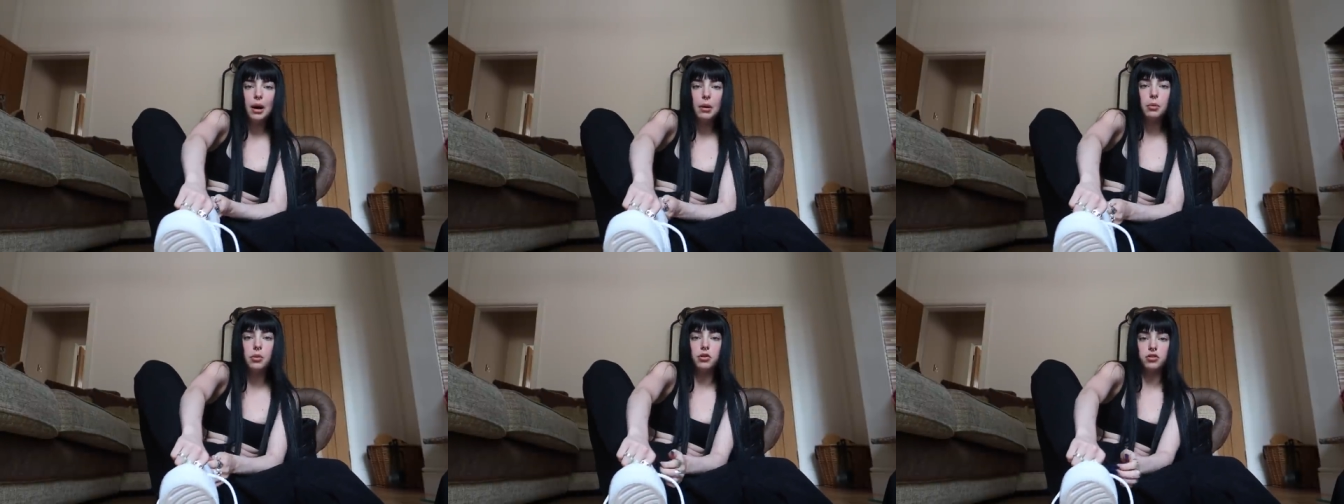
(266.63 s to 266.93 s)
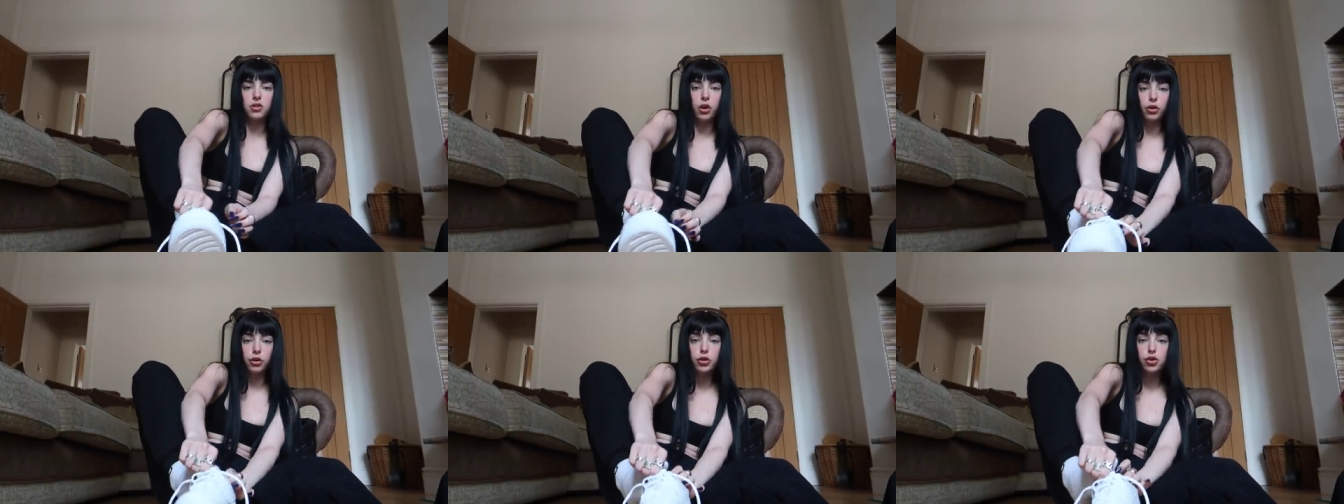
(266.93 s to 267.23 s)

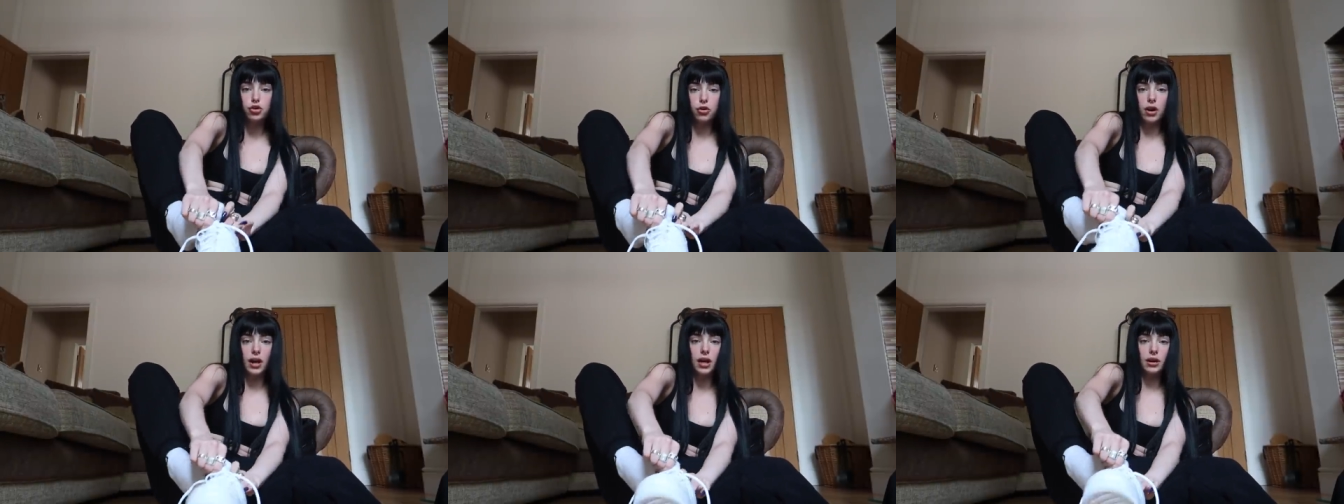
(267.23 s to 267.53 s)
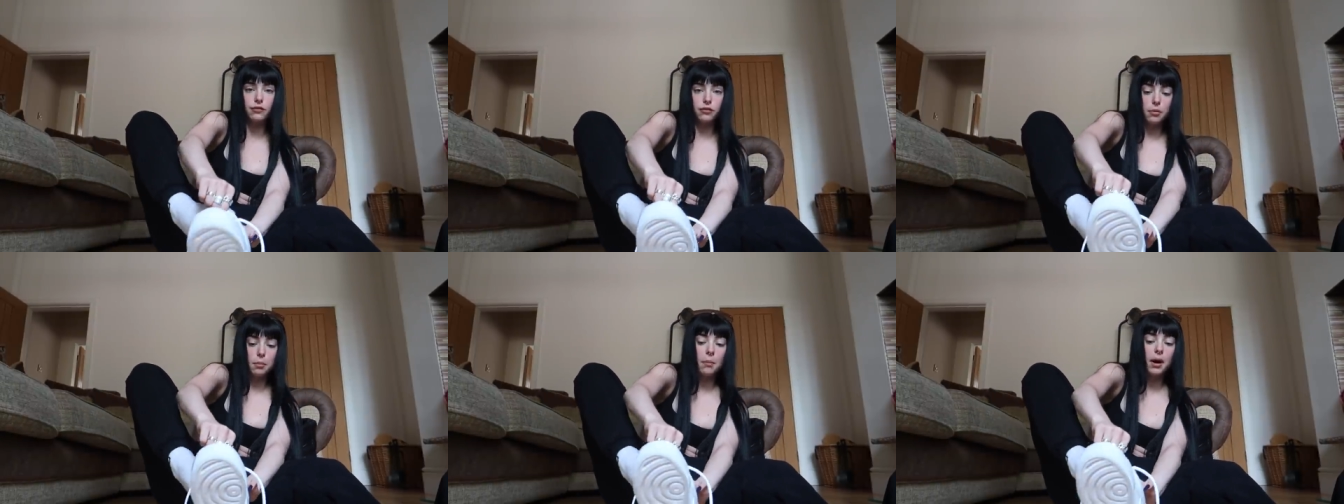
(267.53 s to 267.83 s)
hours on the
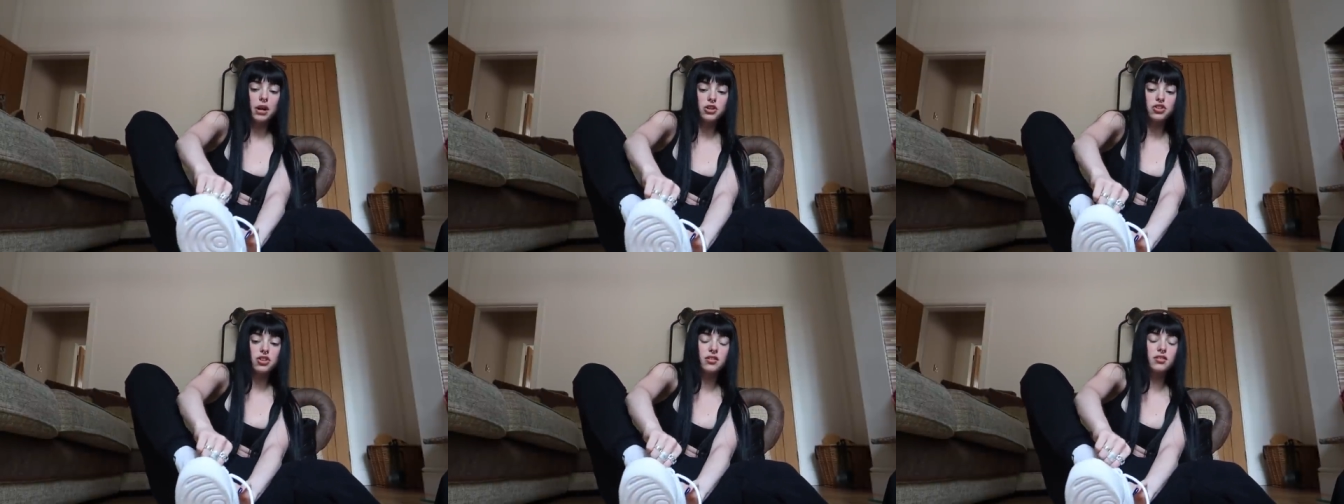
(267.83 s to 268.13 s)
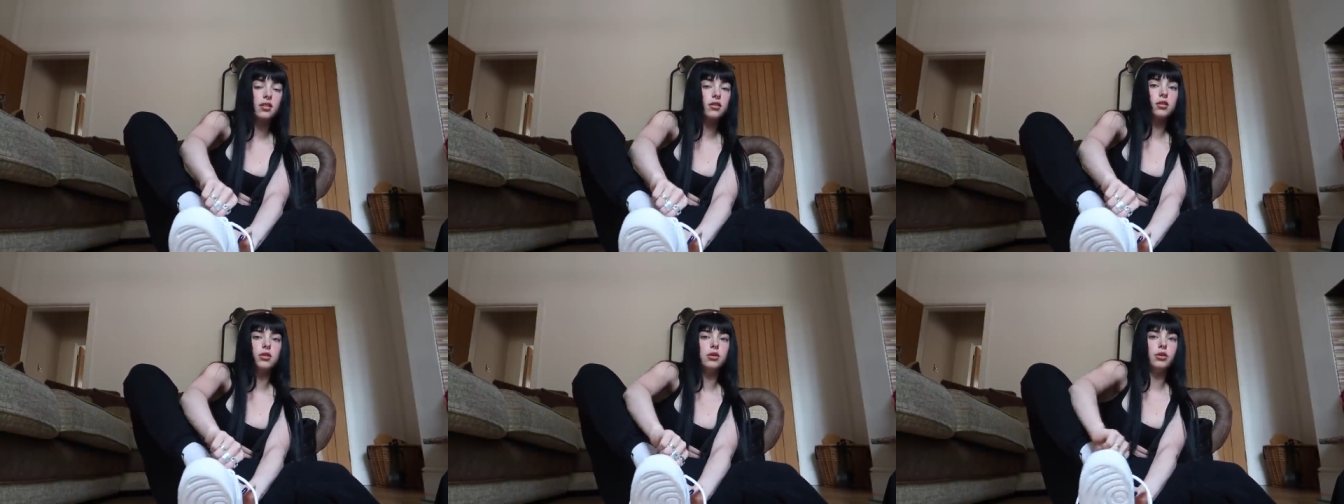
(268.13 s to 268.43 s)
train from
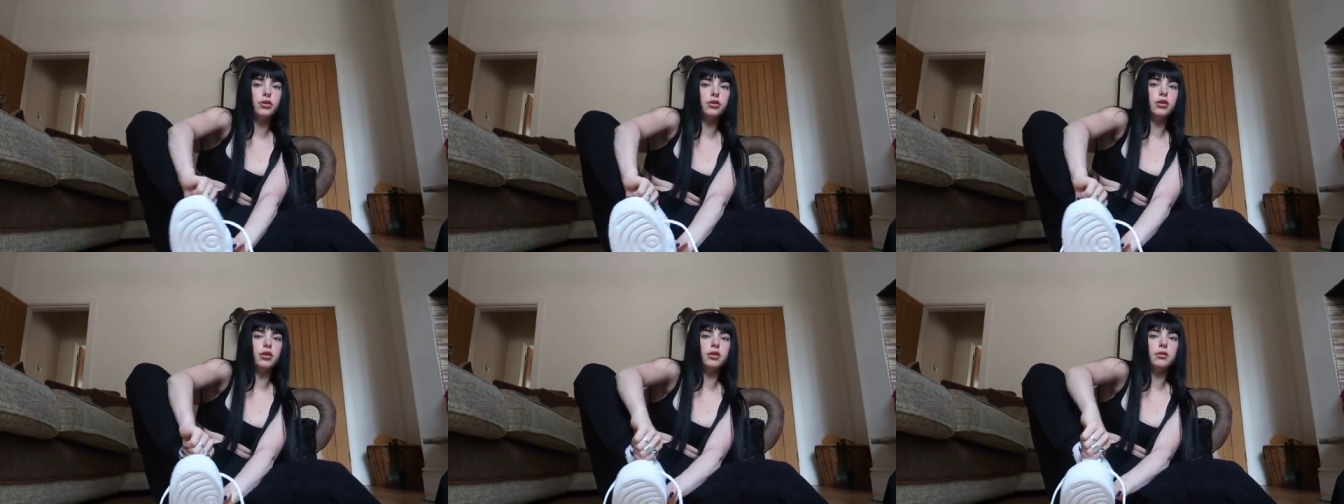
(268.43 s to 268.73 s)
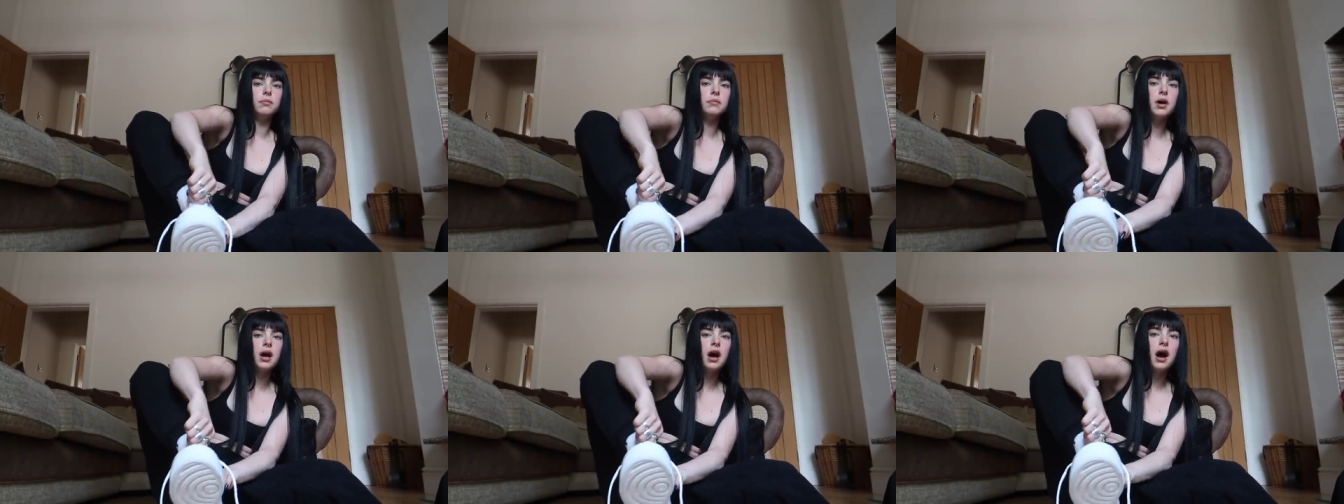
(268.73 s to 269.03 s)
Manchester to
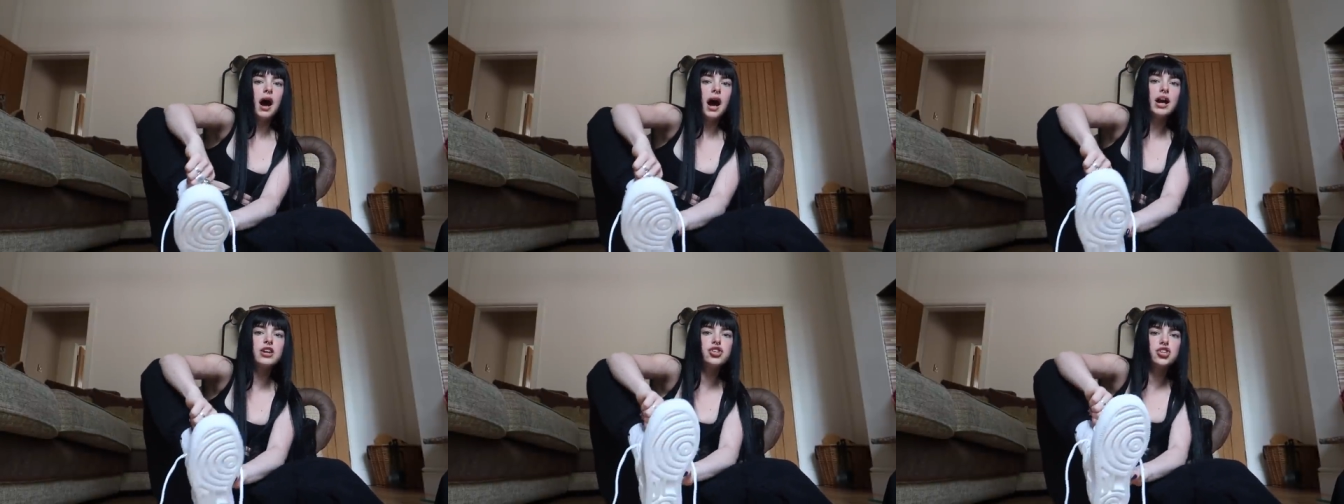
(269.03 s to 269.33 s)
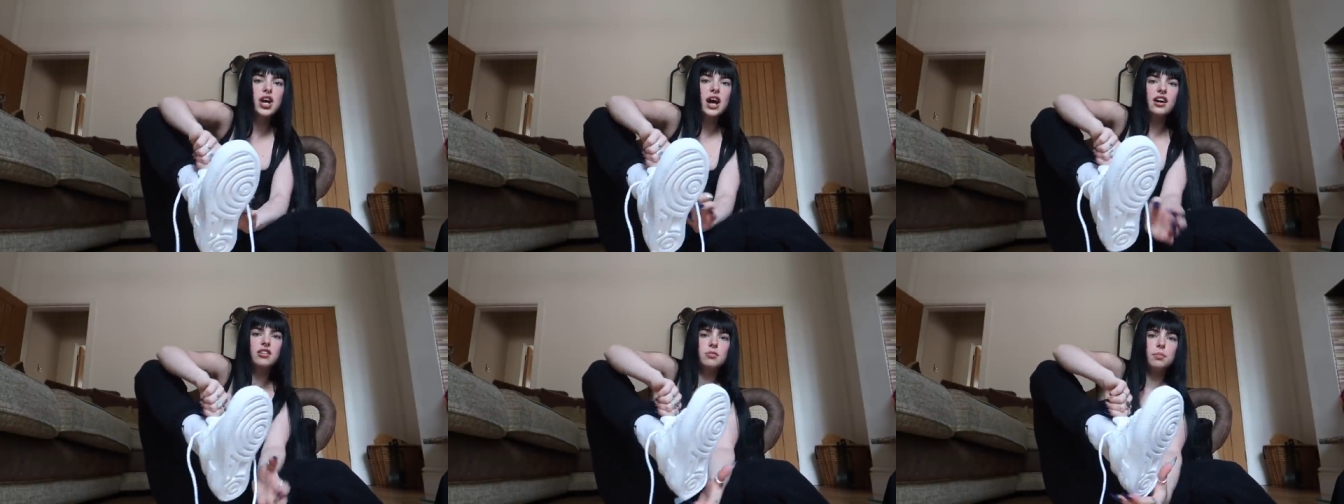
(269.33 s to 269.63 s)
London. I
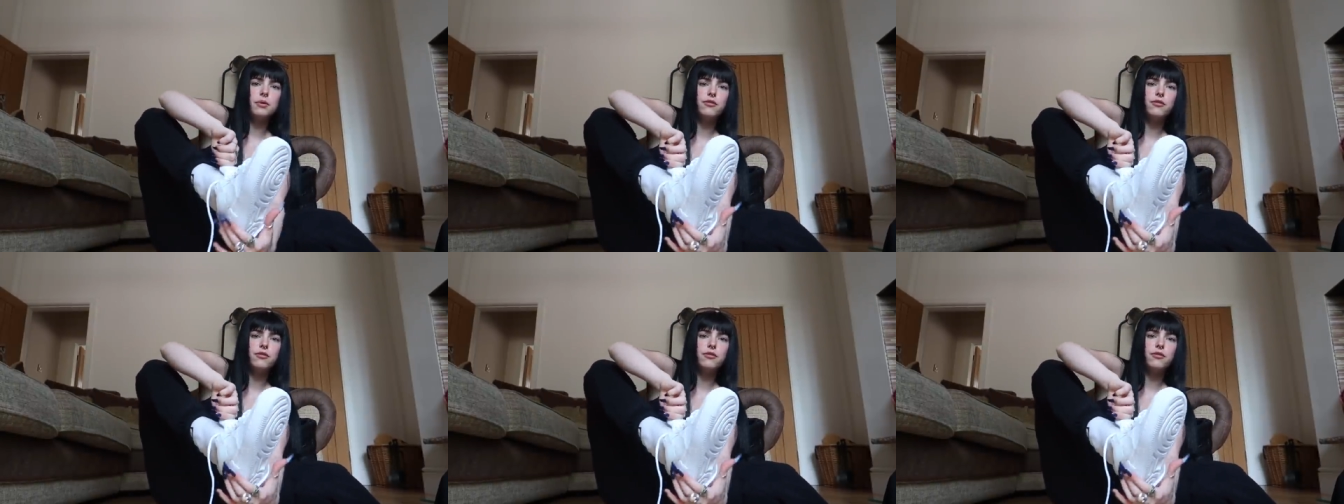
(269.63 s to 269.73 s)
checked